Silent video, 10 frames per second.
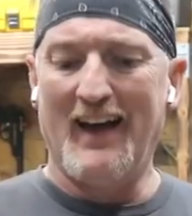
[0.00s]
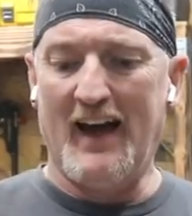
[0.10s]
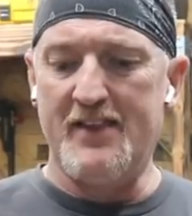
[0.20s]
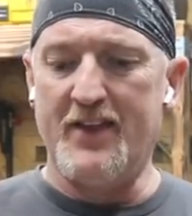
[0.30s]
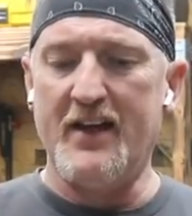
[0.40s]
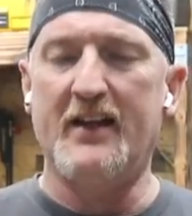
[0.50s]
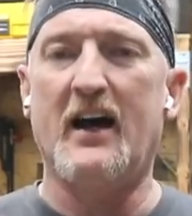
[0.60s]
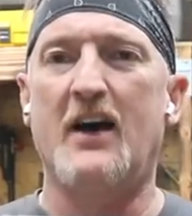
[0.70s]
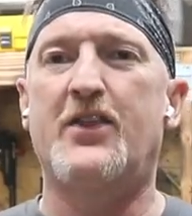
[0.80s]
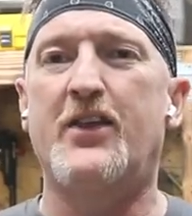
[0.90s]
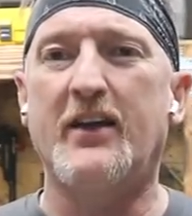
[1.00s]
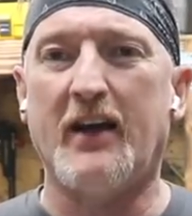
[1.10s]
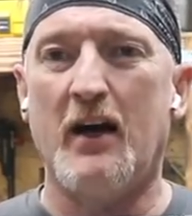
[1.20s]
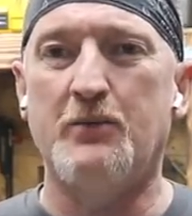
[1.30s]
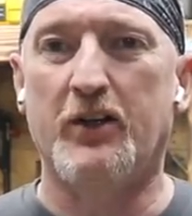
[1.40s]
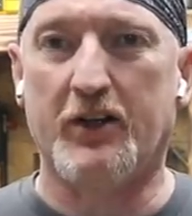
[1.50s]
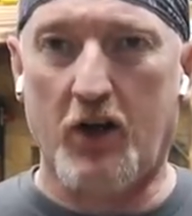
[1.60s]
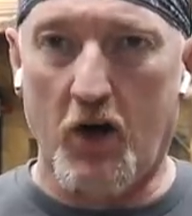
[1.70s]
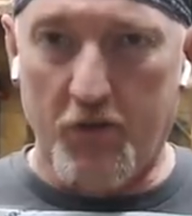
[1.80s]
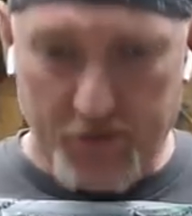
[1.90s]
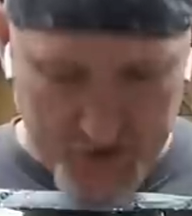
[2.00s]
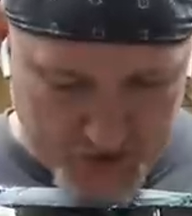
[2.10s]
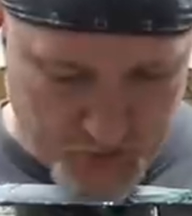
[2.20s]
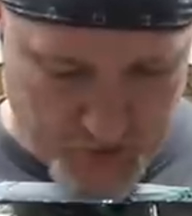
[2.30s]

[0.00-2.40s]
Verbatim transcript: And then I think I'm gonna carve this